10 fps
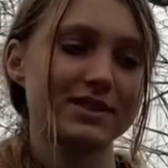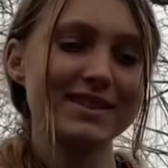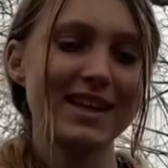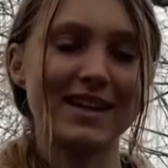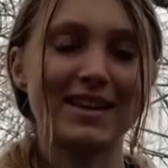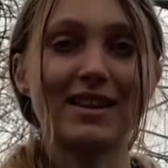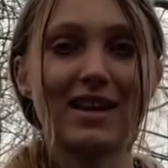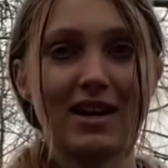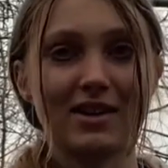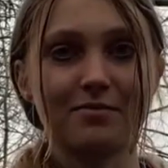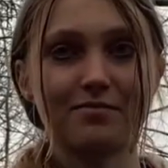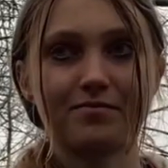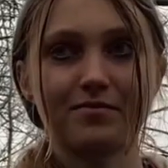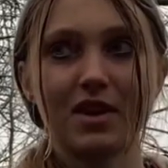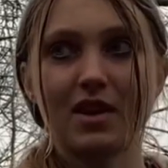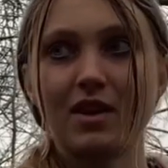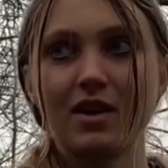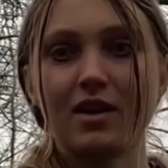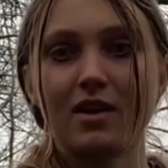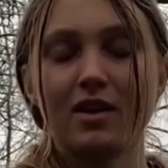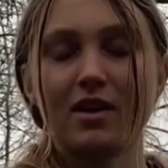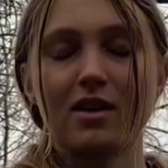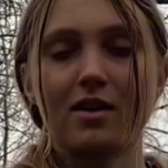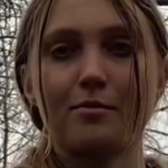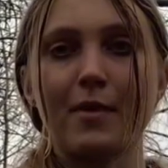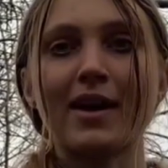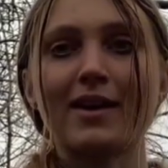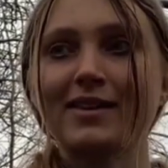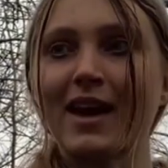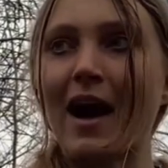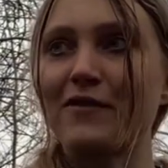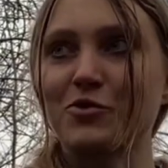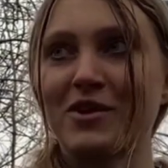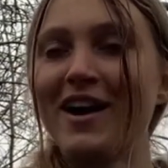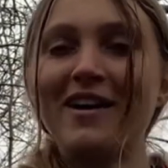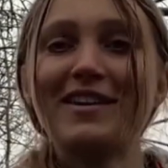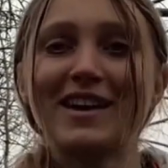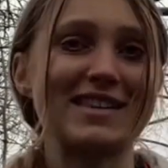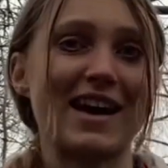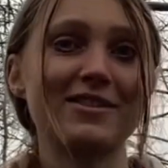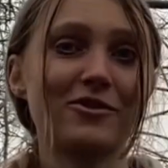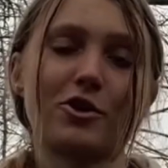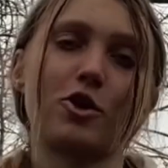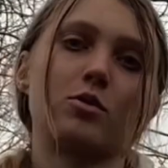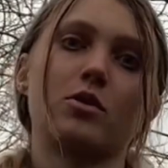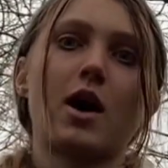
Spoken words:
in that line. My calves were already dead, you know. I